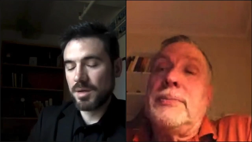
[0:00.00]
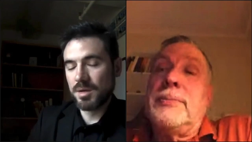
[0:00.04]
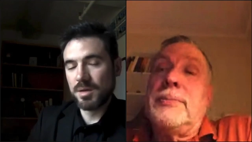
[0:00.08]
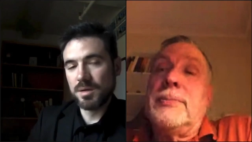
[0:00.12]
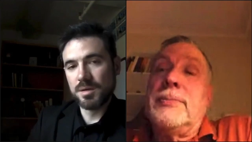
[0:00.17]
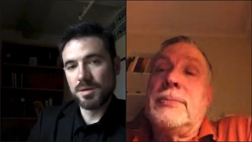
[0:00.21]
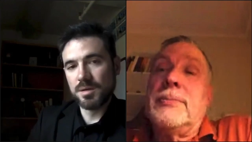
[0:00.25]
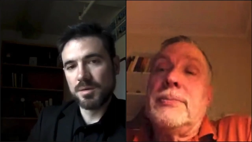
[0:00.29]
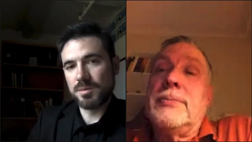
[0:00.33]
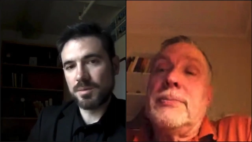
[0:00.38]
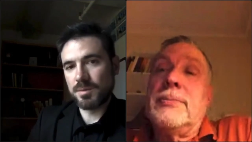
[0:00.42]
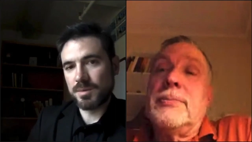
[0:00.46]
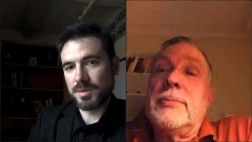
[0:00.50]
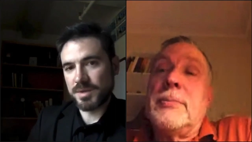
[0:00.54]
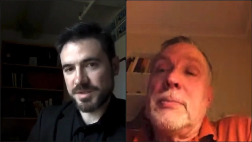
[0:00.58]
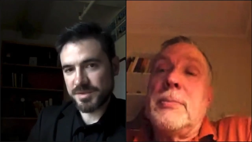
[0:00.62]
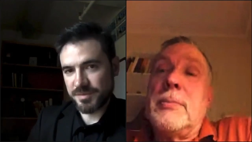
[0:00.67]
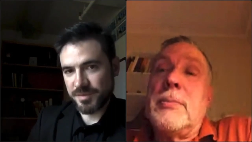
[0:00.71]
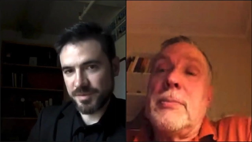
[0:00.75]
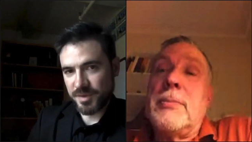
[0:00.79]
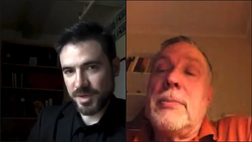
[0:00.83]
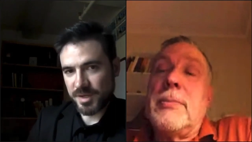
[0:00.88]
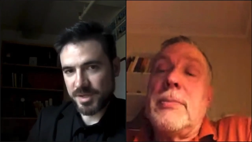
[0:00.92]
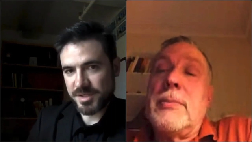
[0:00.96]
Speaker 1: Well, it's very
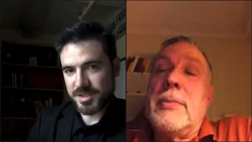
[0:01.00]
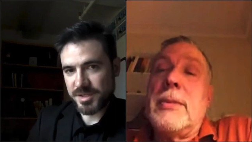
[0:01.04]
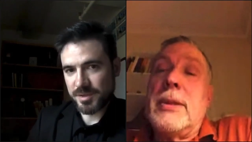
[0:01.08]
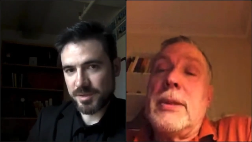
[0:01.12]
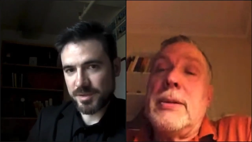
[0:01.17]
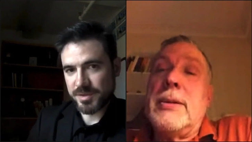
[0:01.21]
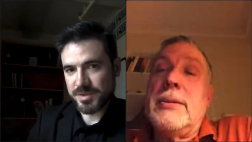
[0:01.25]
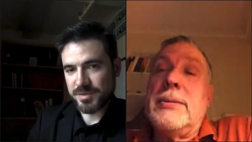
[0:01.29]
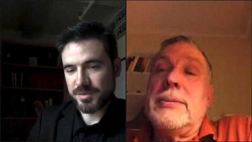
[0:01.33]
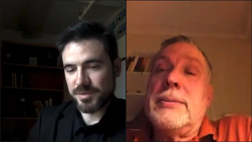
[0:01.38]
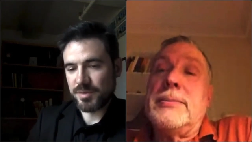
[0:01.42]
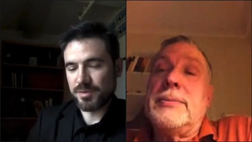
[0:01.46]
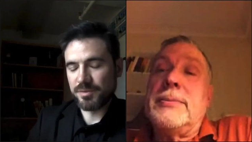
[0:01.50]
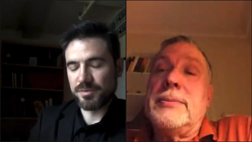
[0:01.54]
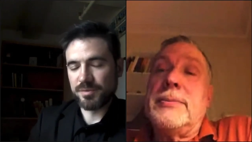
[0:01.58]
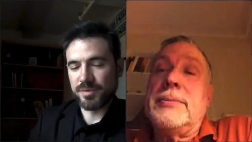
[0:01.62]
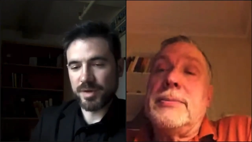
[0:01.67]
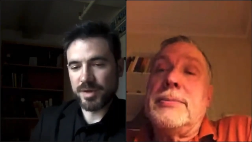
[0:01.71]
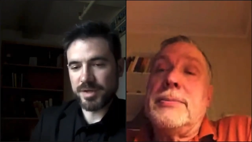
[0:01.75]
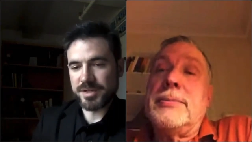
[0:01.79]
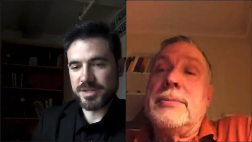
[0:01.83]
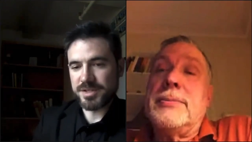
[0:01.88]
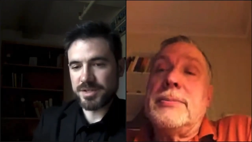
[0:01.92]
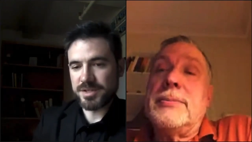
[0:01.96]
generous of you. Very
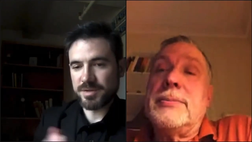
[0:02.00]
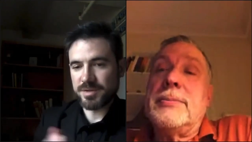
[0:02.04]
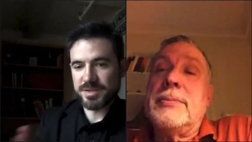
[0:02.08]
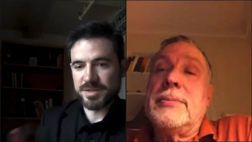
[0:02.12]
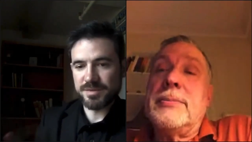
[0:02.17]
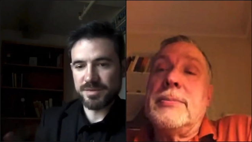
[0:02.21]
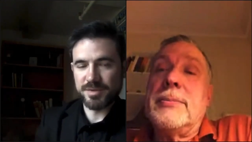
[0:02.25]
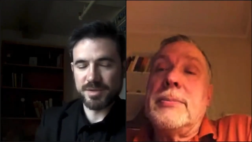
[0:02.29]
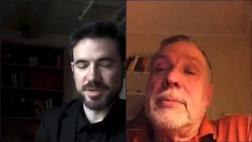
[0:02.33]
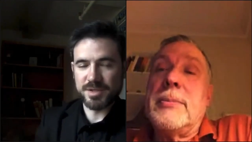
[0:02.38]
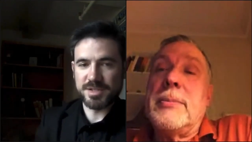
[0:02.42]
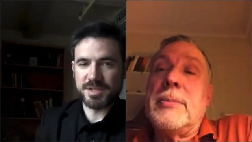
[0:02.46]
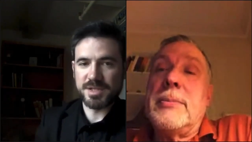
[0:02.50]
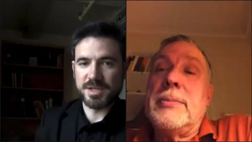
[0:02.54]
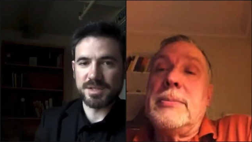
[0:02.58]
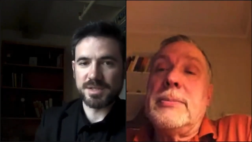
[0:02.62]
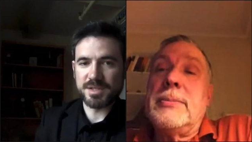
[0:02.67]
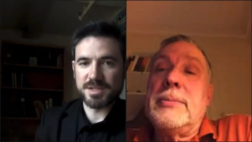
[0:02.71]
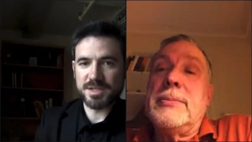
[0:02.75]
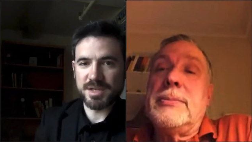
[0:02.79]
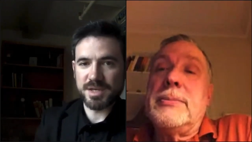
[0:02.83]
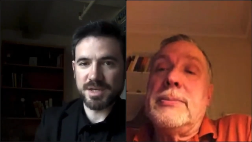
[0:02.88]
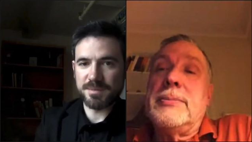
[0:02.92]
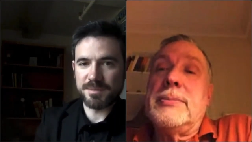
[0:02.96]
generous of you to take the time
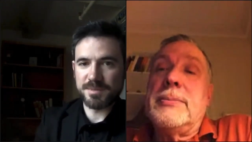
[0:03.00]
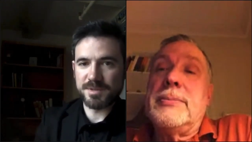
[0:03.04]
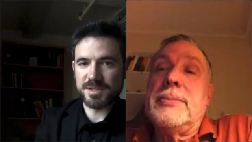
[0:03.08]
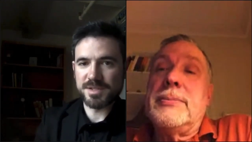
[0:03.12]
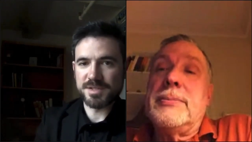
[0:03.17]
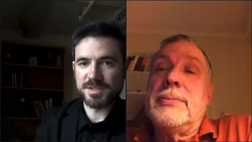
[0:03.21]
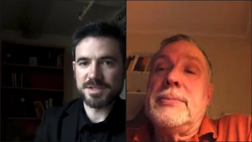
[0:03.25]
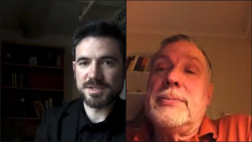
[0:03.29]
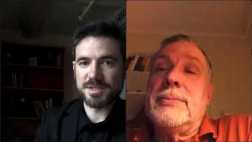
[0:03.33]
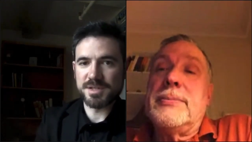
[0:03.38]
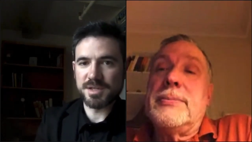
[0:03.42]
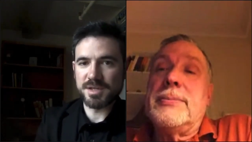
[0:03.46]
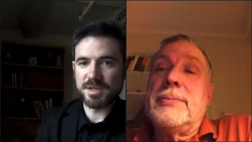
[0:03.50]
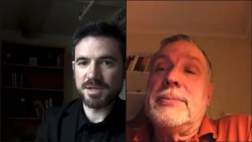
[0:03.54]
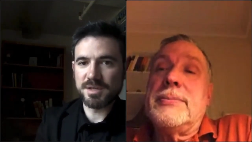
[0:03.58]
with us today.